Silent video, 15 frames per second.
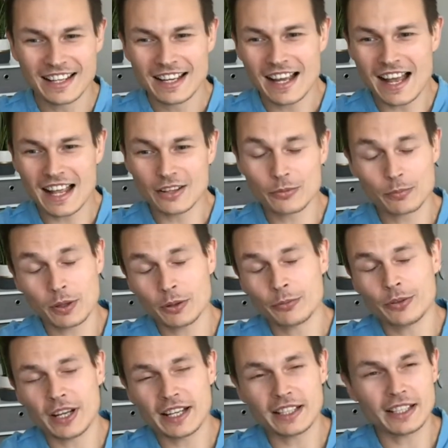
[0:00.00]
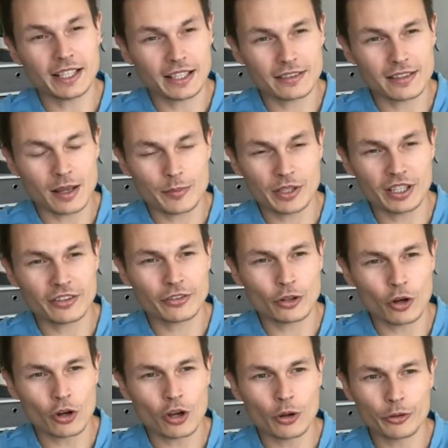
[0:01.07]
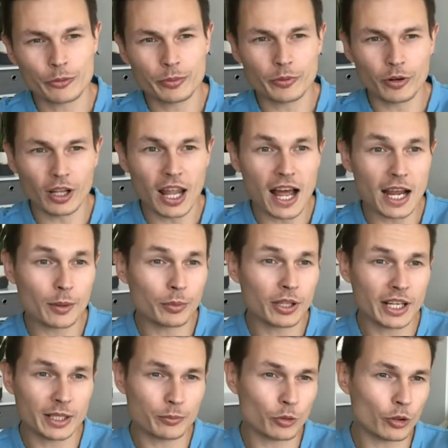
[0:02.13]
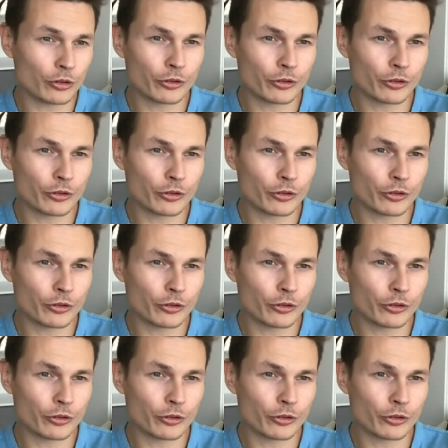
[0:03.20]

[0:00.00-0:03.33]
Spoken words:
And well, thirdly, it's not going to be reliable anymore.